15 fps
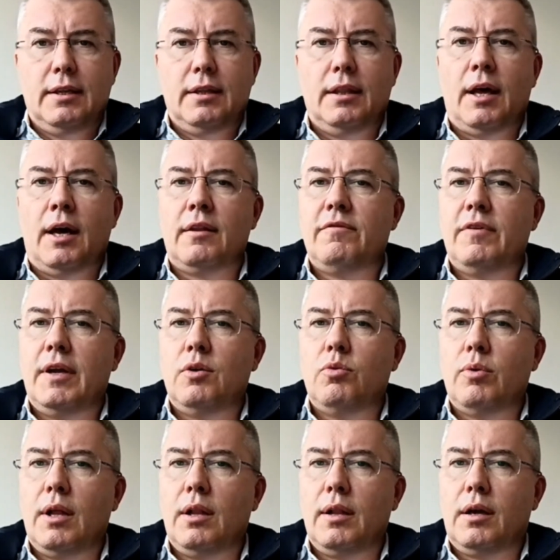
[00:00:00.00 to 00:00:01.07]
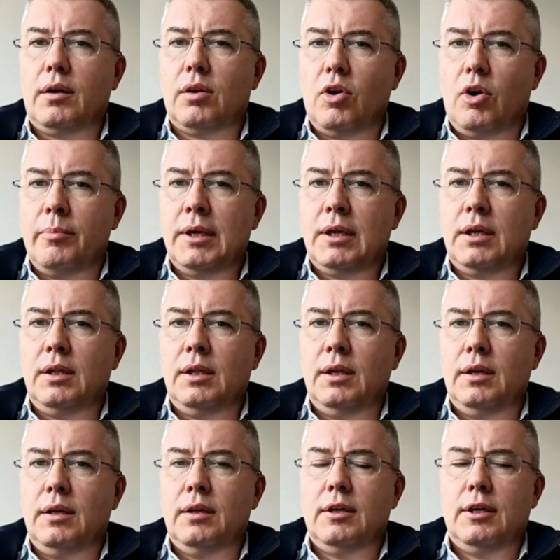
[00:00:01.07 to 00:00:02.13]
not very well
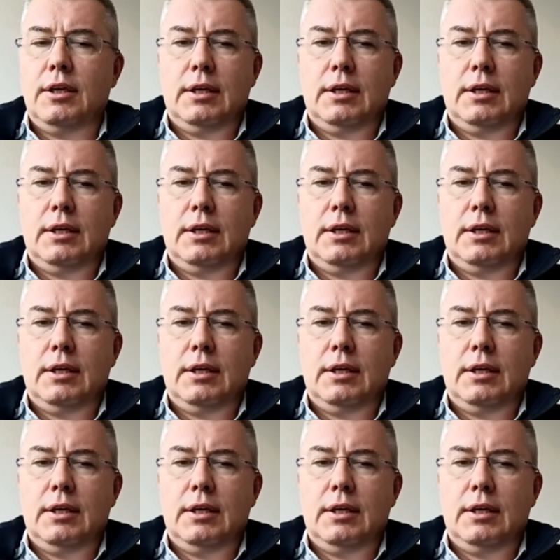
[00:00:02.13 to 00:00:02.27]
economically